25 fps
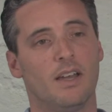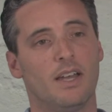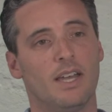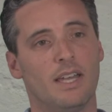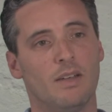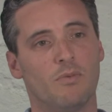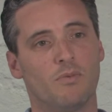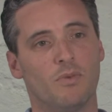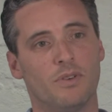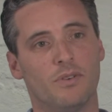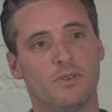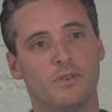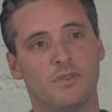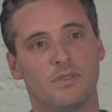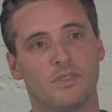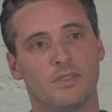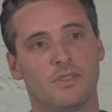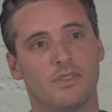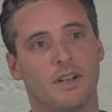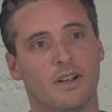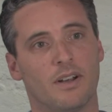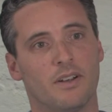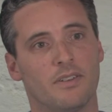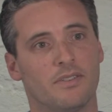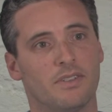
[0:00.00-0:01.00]
it reduces
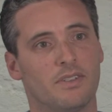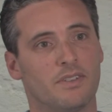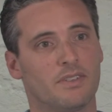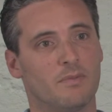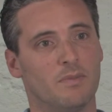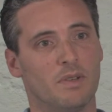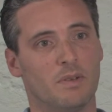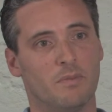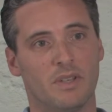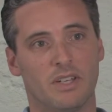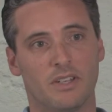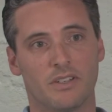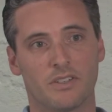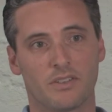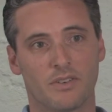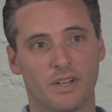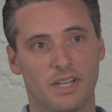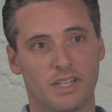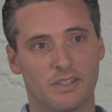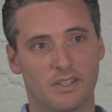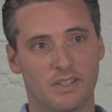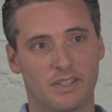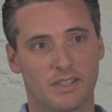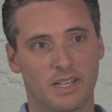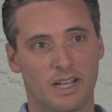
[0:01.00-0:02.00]
our system
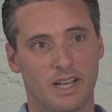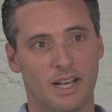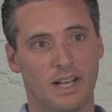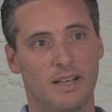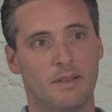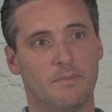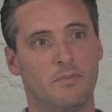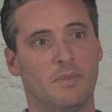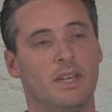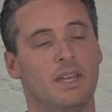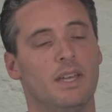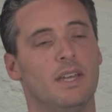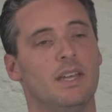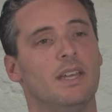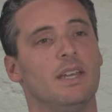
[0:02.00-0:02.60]
administration time,